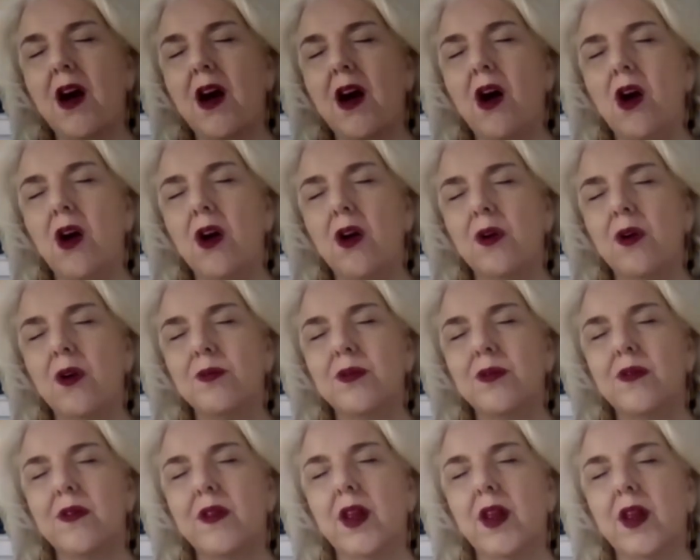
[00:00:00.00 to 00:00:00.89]

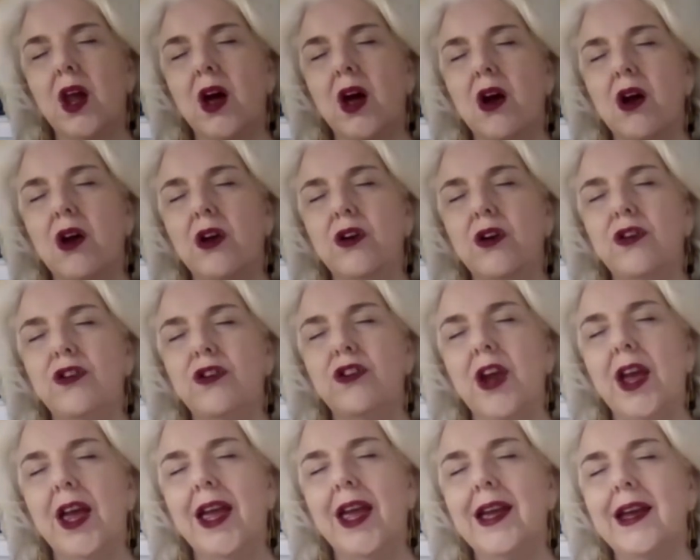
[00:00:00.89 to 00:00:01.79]
arms of the large
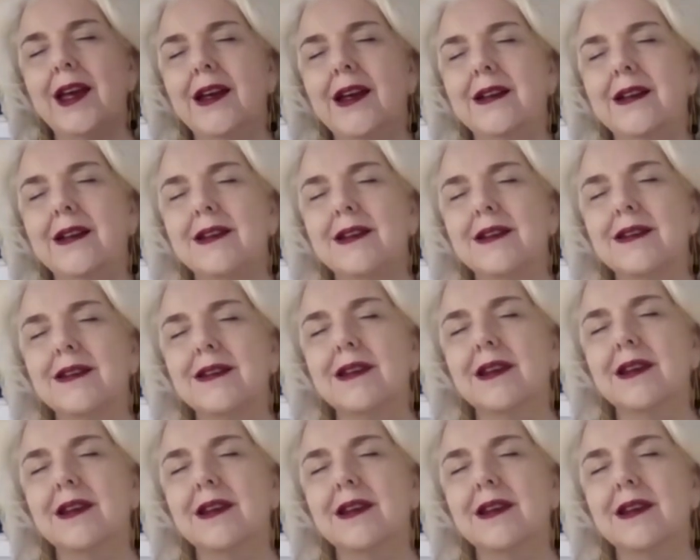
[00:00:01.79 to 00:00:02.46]
hands